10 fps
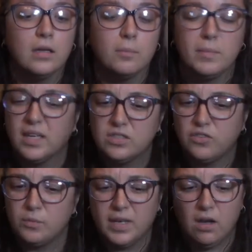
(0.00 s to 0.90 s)
Because for
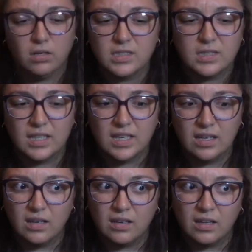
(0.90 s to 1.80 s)
me, honestly,
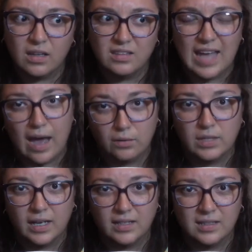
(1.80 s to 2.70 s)
the
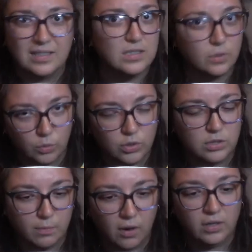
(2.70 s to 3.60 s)
outline is the worst
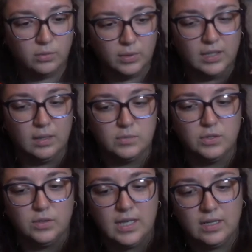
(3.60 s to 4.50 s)
part when it comes to a
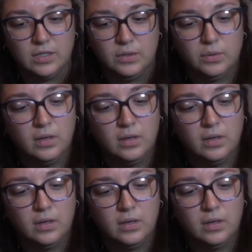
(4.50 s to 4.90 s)
tattoo.